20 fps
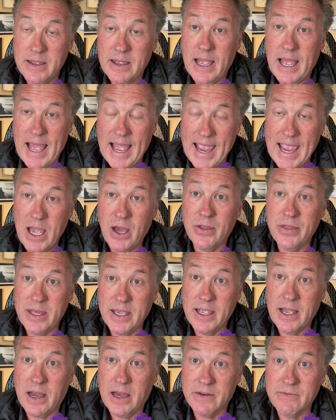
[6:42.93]
healthy
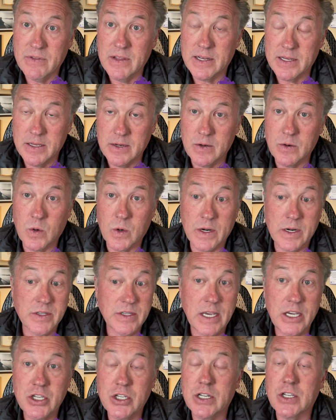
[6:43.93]
conflict in an
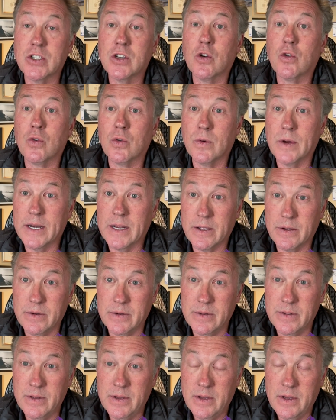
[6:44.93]
organization is
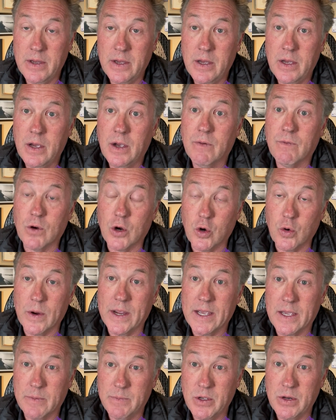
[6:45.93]
critical for
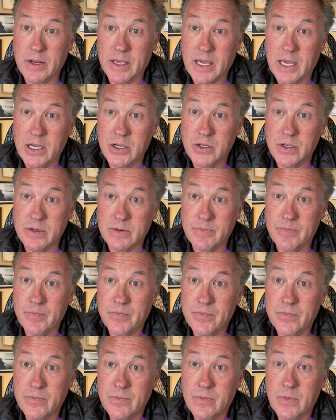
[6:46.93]
great communication.
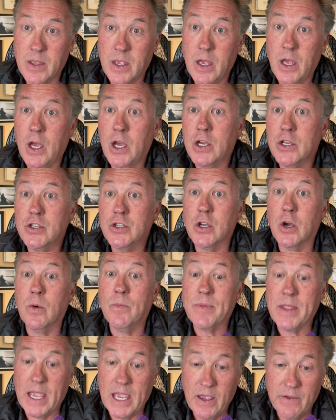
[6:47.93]

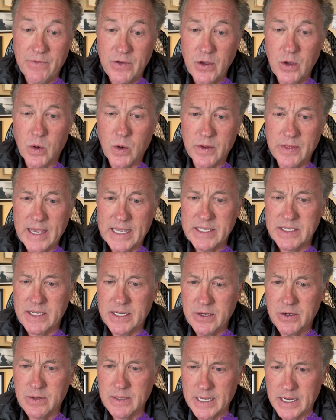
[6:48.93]
So if you are that
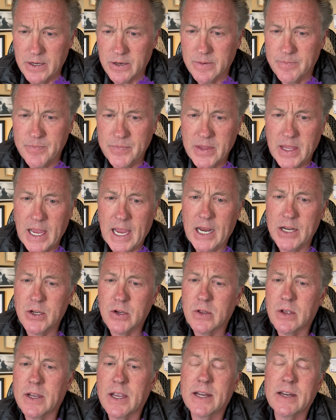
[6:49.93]
senior leader and you're
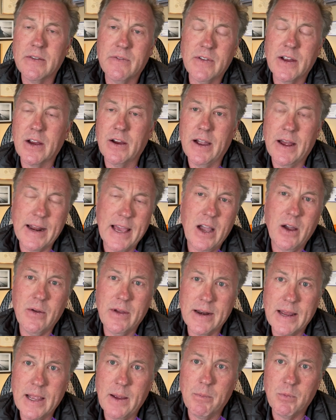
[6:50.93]
looking to figure out how
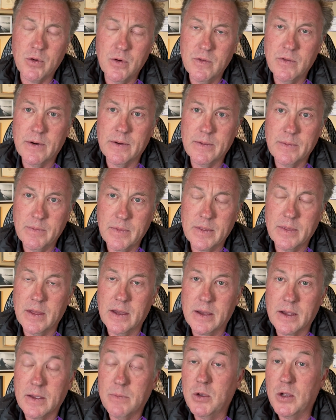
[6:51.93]
can I improve
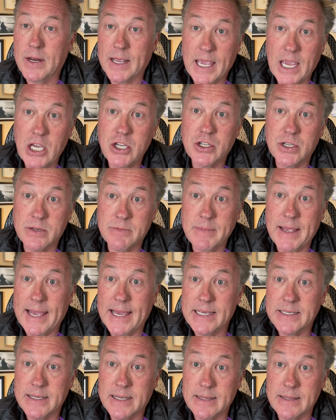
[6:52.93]
the communication
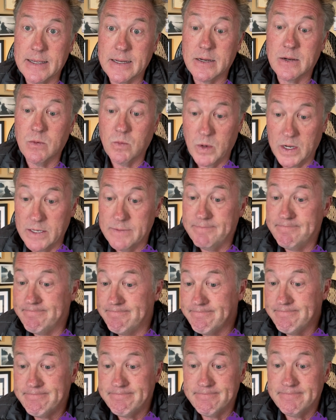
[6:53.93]
as that leader, well,
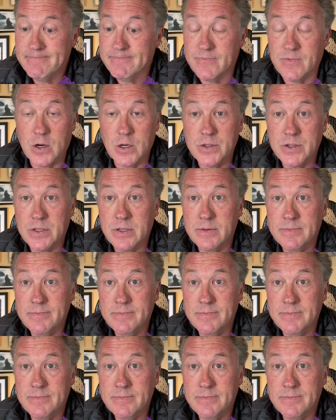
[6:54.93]
first,